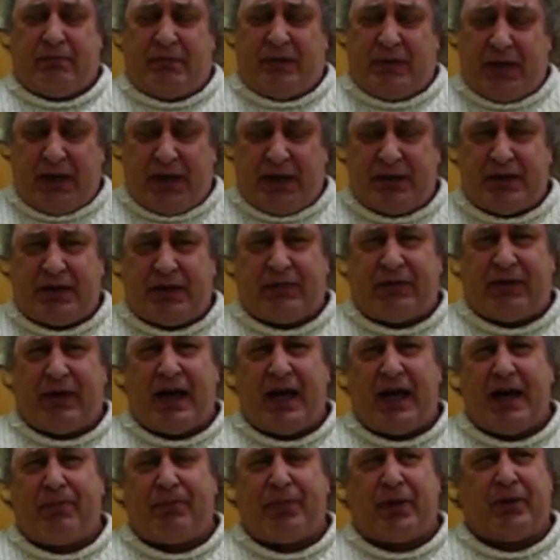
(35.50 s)
things have
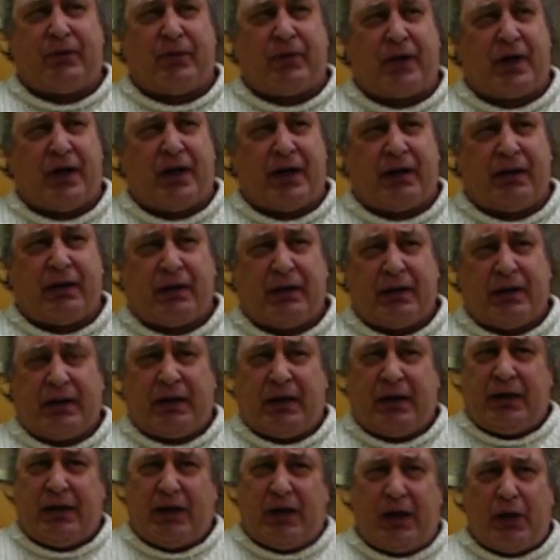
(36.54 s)
happened where,
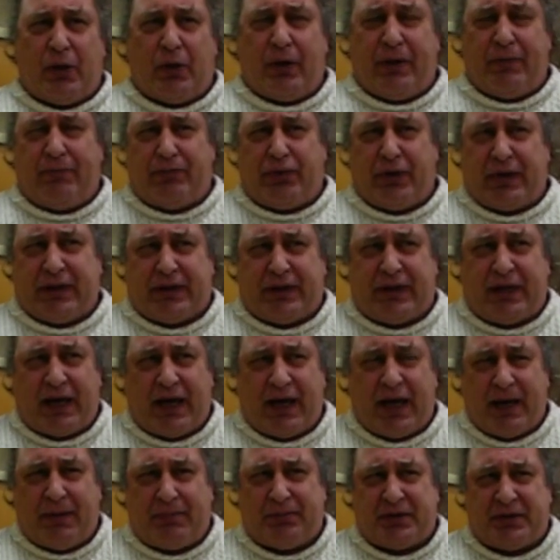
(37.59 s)
you know, we put
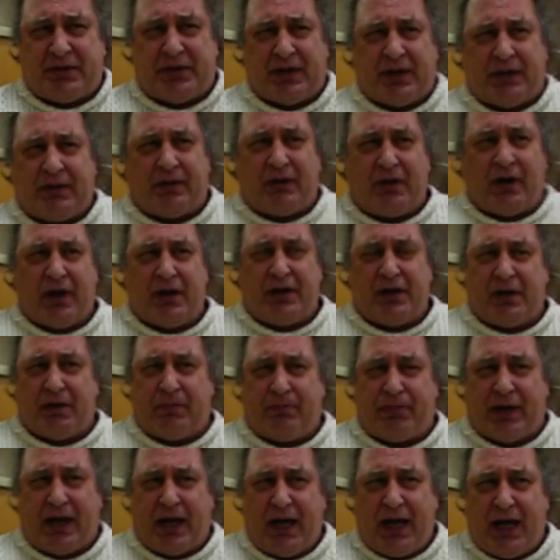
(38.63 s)
caps on your
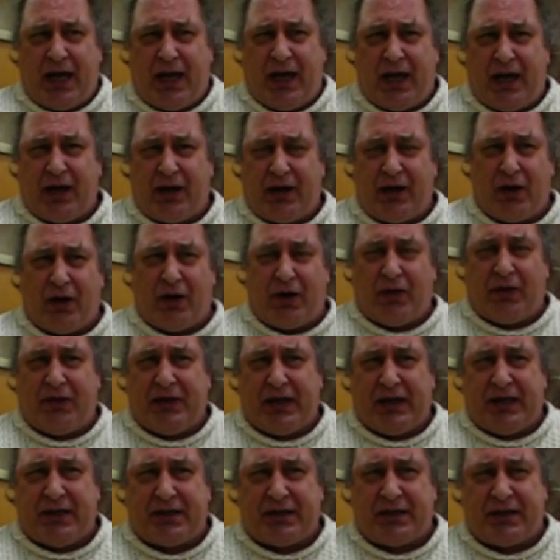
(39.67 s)
pay and all
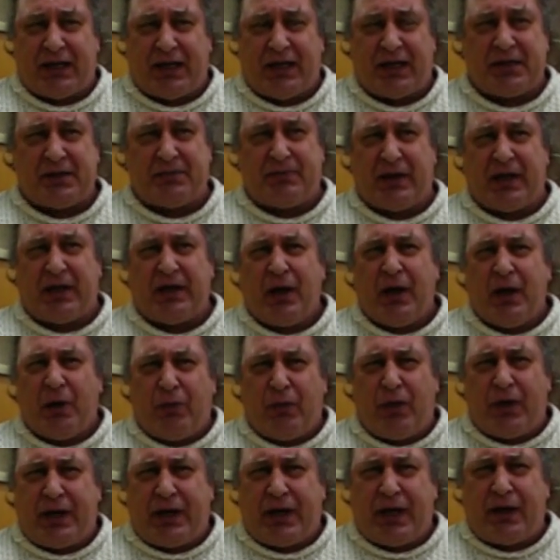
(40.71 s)
these things, but
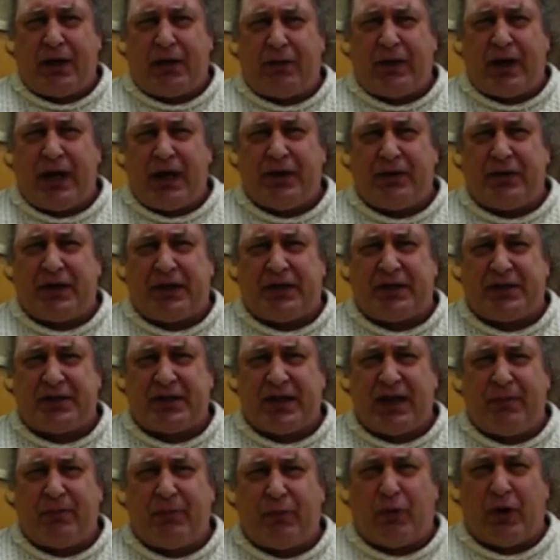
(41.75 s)
we'll get around it
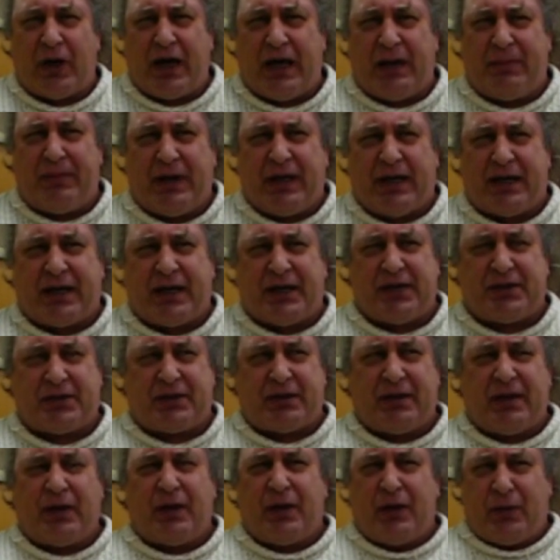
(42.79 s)
some way because
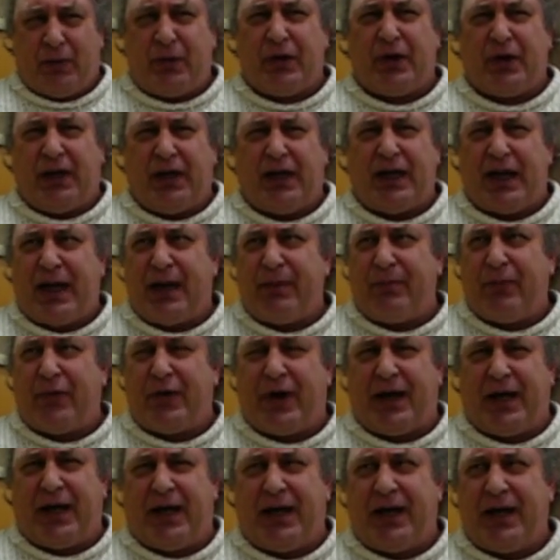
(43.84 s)
really I'm
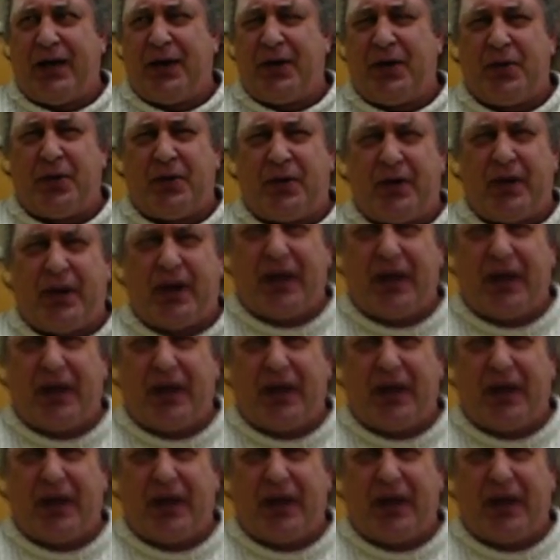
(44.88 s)
one of you.